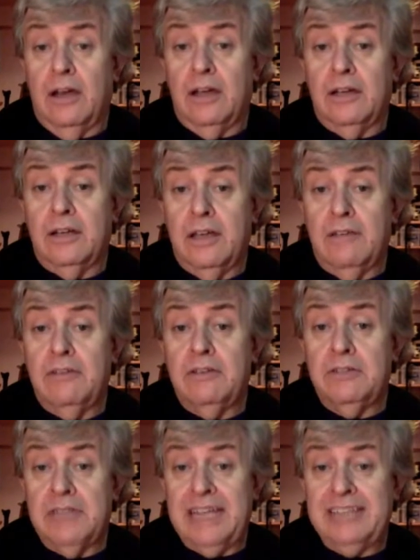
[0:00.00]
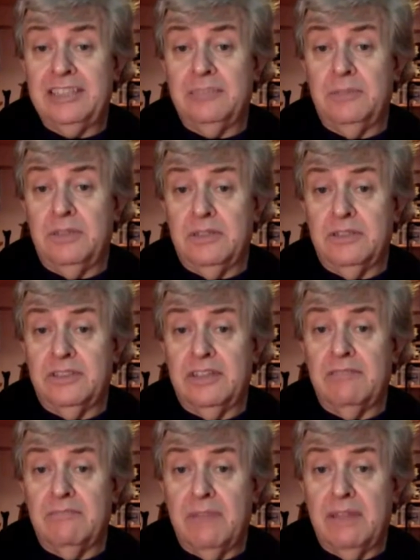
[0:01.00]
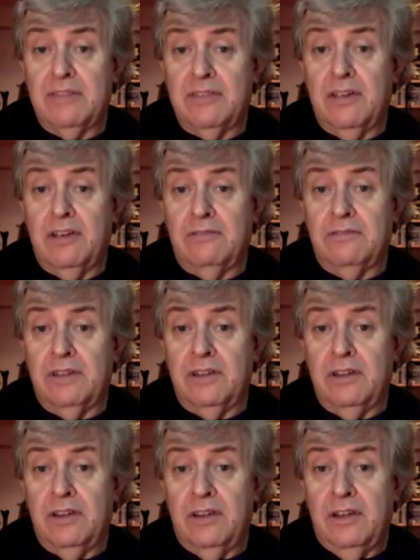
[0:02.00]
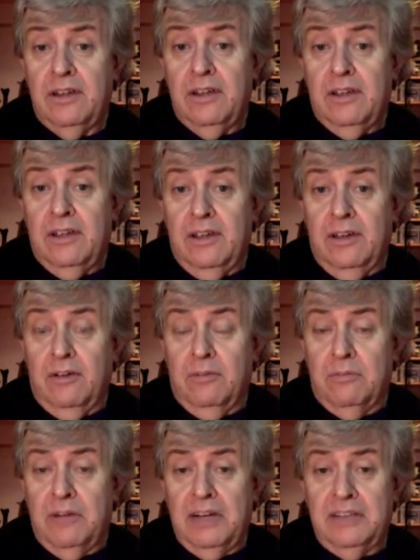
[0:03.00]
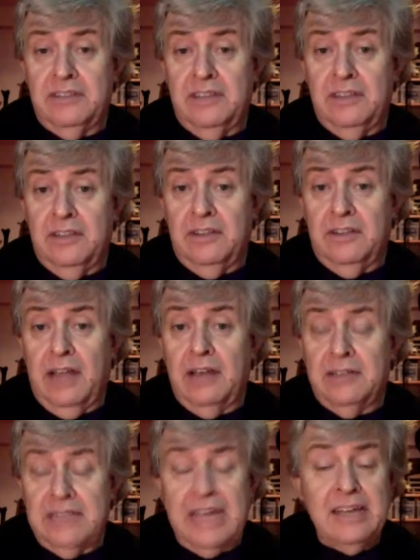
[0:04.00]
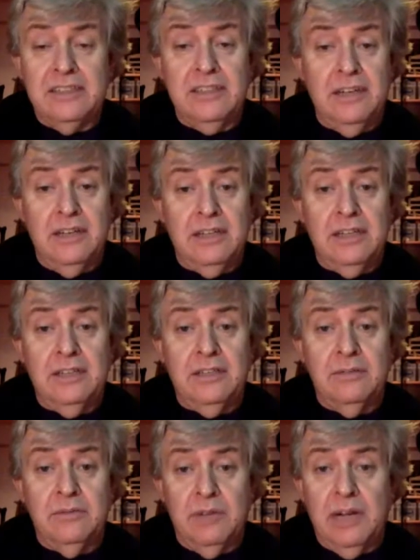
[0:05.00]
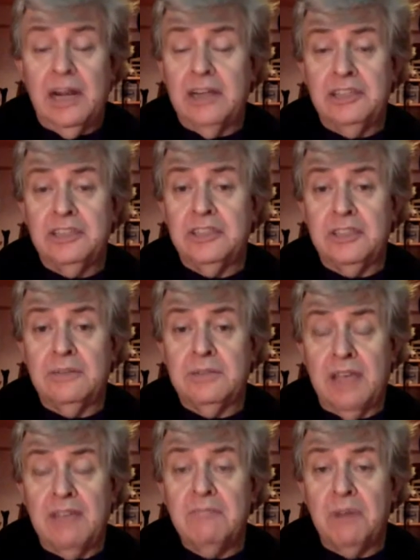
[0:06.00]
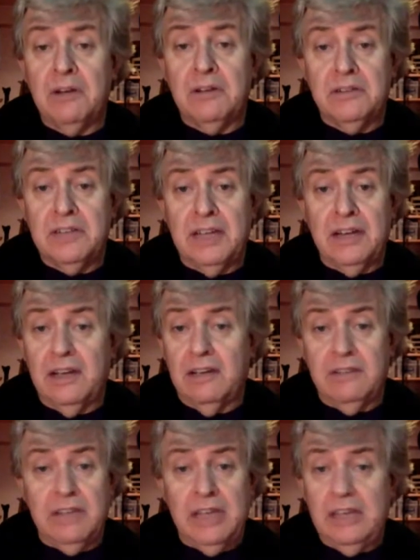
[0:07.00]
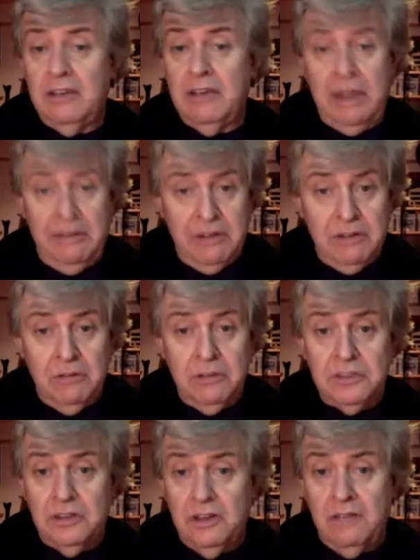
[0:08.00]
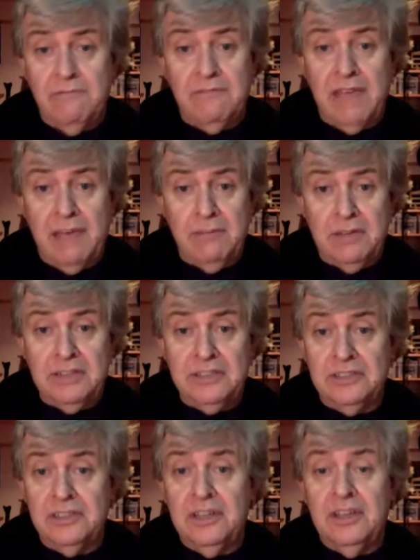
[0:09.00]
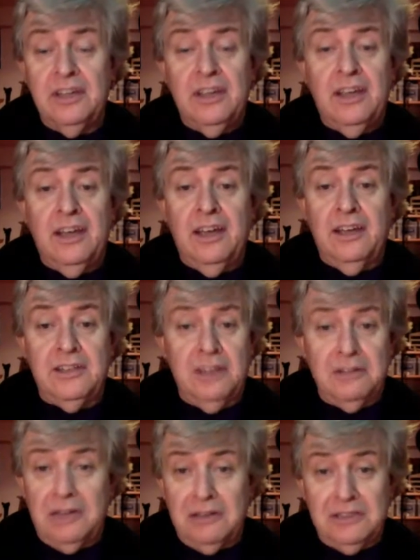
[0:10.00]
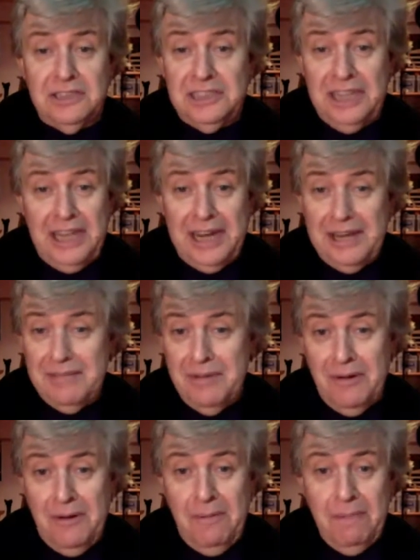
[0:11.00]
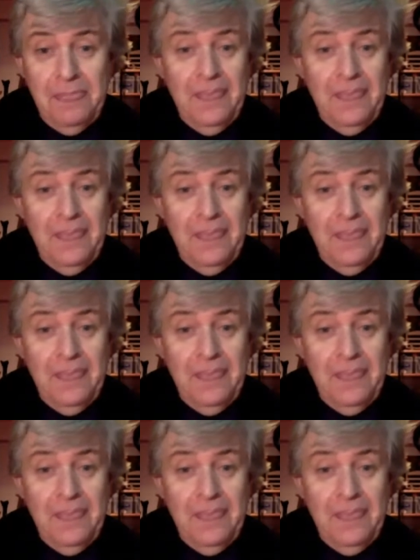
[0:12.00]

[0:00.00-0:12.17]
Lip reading: can give you testament 7 months after on Brexit that undoubtedly relationships have broken down over here. You hear it all the time. Families don't go to tea anymore.